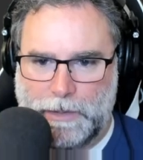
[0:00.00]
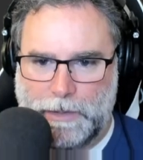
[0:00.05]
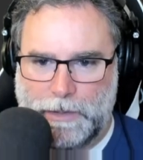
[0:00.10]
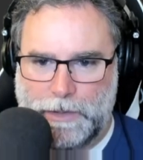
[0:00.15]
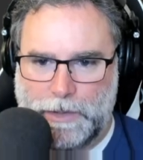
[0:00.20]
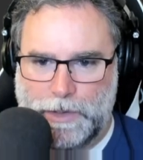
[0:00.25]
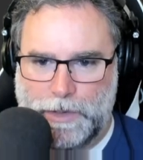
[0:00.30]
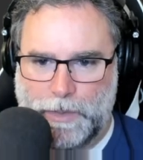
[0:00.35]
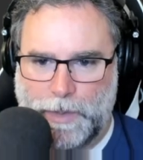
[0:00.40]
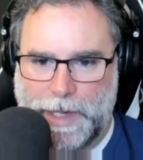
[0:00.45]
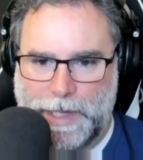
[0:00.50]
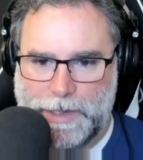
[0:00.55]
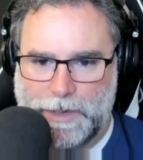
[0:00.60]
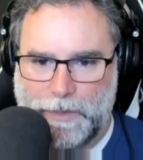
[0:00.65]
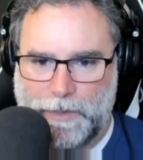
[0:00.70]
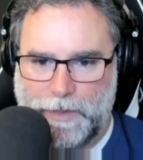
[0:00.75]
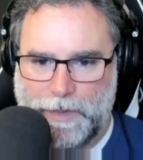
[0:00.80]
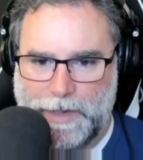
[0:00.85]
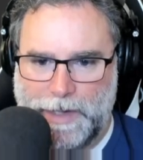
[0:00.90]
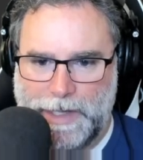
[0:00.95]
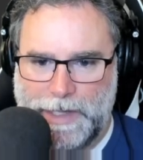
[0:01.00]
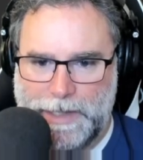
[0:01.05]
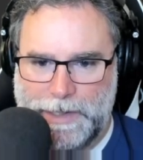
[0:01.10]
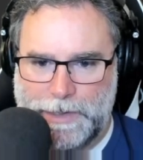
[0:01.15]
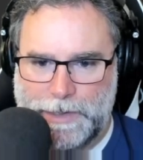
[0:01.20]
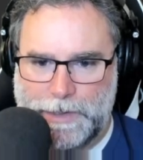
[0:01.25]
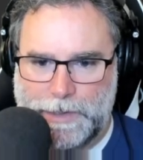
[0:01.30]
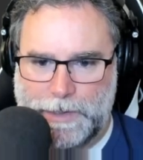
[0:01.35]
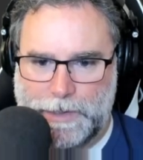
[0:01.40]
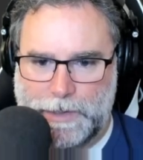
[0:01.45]
Do I do
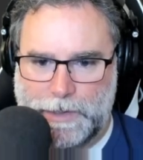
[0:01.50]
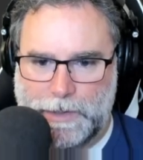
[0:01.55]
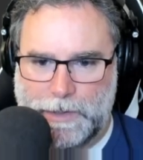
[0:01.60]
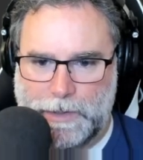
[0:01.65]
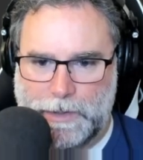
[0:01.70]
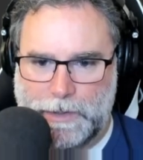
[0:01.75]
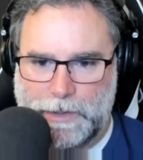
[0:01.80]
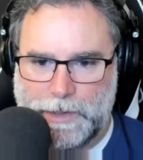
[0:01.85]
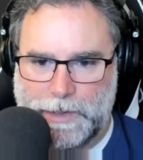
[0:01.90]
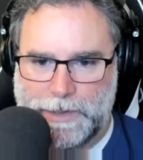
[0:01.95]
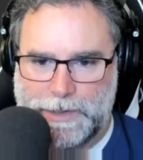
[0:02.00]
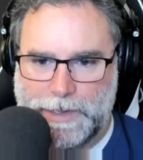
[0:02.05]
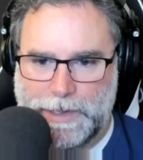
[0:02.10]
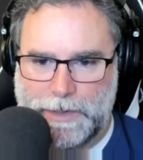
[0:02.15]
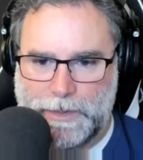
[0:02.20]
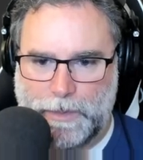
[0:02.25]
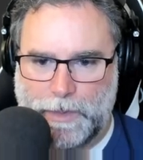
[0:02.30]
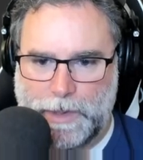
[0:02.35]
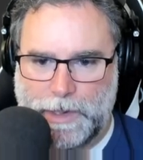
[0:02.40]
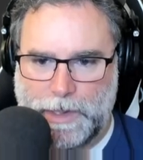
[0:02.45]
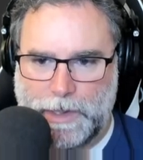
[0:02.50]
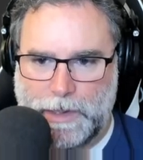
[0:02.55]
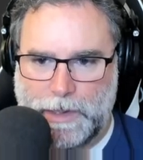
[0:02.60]
this? Does this work?